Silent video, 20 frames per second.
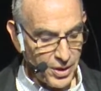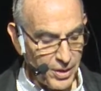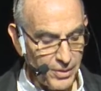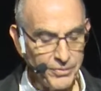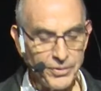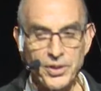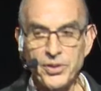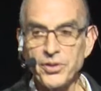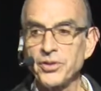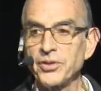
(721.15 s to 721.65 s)

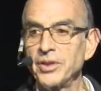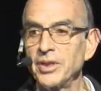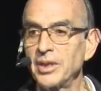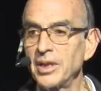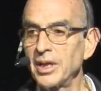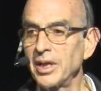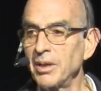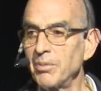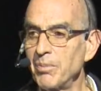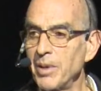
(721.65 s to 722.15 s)
obviously,
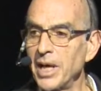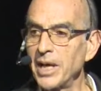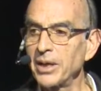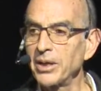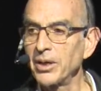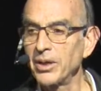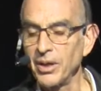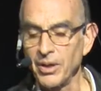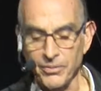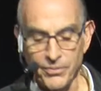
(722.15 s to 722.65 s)
getting back
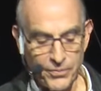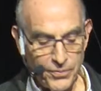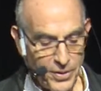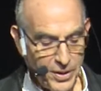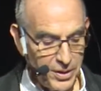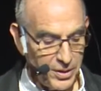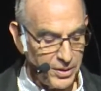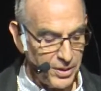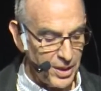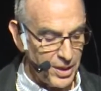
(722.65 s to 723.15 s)
on our
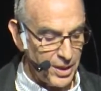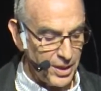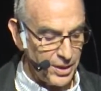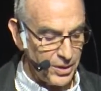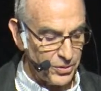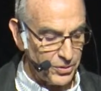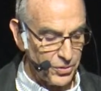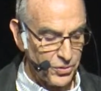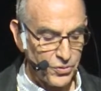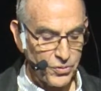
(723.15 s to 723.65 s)
feet, getting
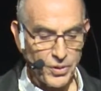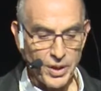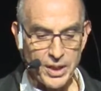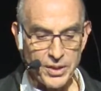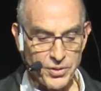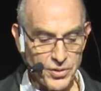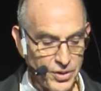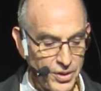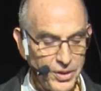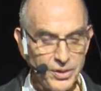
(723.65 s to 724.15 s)
into
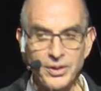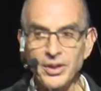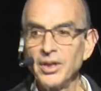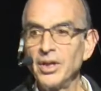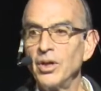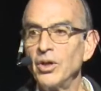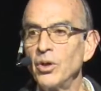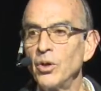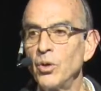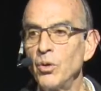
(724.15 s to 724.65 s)
transit.
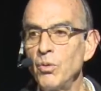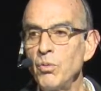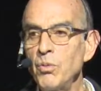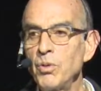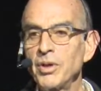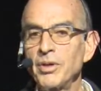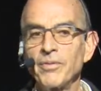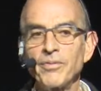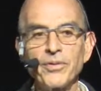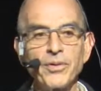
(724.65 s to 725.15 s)
Who
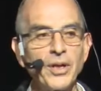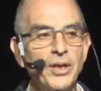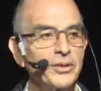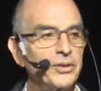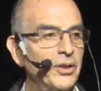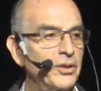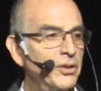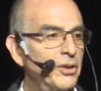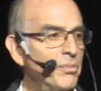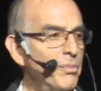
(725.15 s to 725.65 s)
would have thought
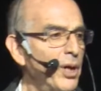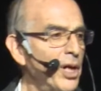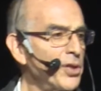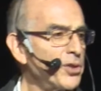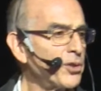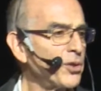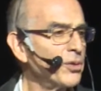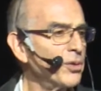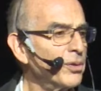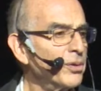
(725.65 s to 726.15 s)
that the
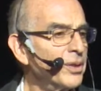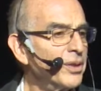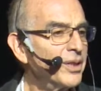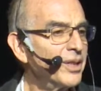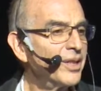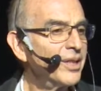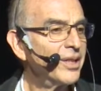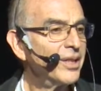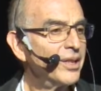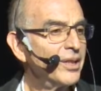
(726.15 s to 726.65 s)
bicycle
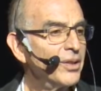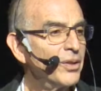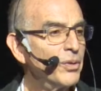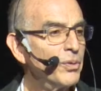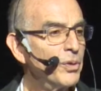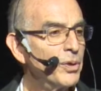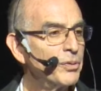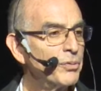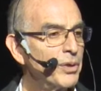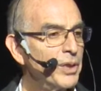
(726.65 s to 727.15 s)

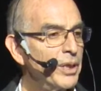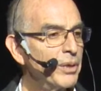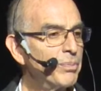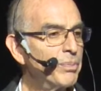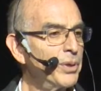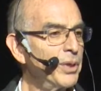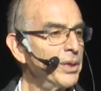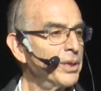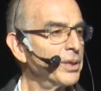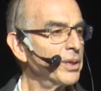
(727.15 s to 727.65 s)
would
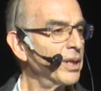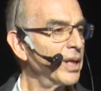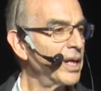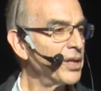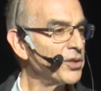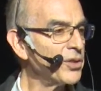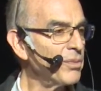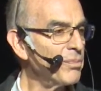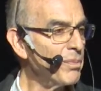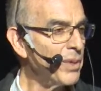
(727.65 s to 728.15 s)
reappear
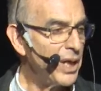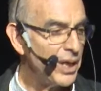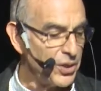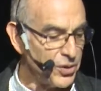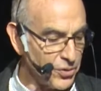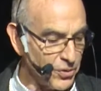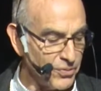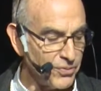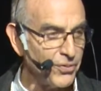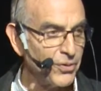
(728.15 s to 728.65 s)
as a
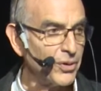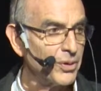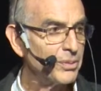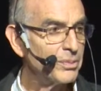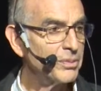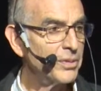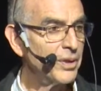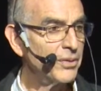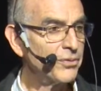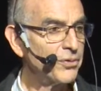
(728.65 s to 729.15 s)
major
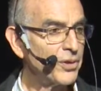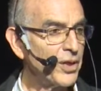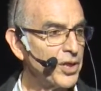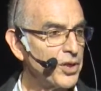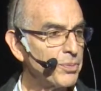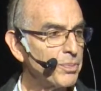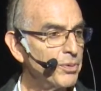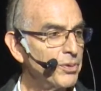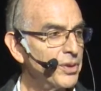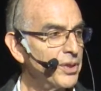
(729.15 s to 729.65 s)
form of
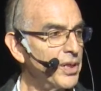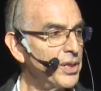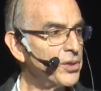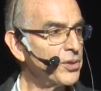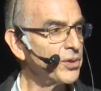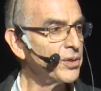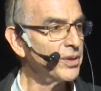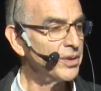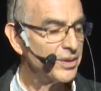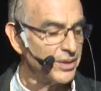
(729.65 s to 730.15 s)

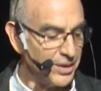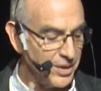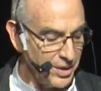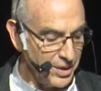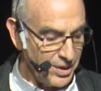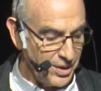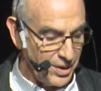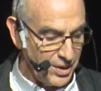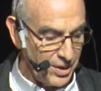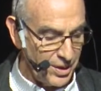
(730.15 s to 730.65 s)
transportation
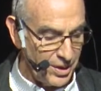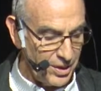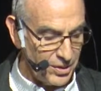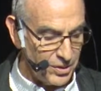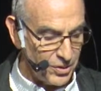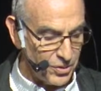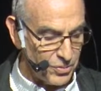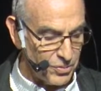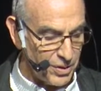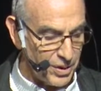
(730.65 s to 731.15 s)
in
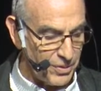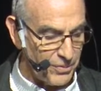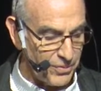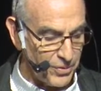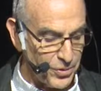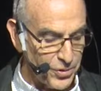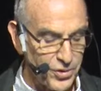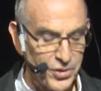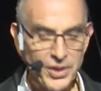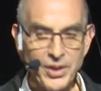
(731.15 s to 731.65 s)
the
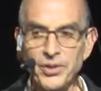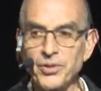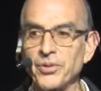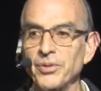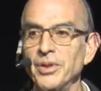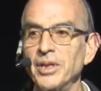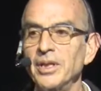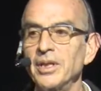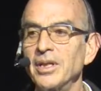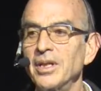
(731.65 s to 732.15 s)
21st
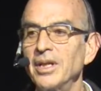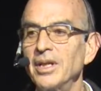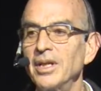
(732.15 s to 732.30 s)
century?